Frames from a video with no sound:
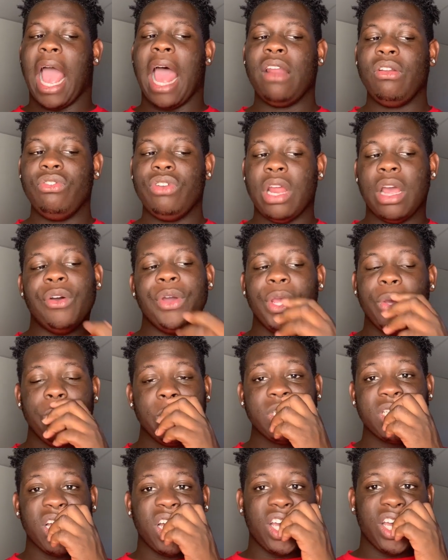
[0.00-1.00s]
I don't know. It
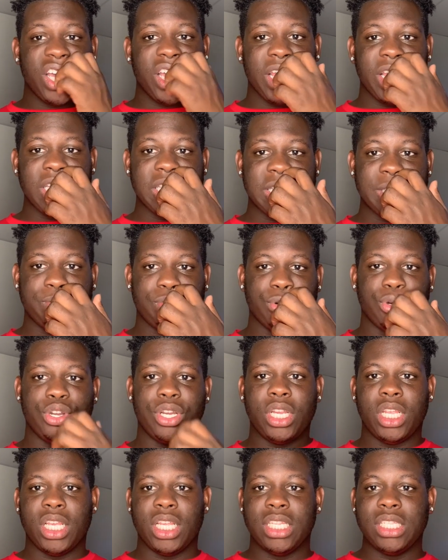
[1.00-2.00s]
was a good
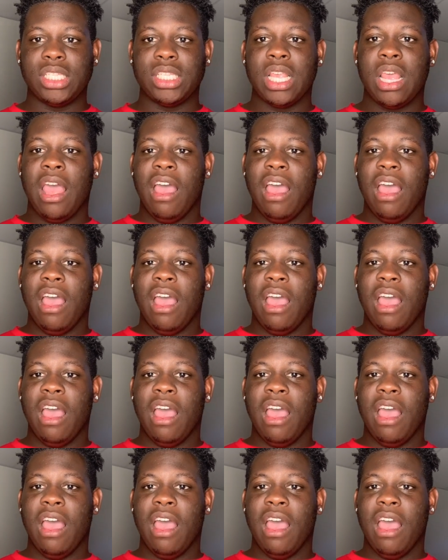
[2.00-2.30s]
experience.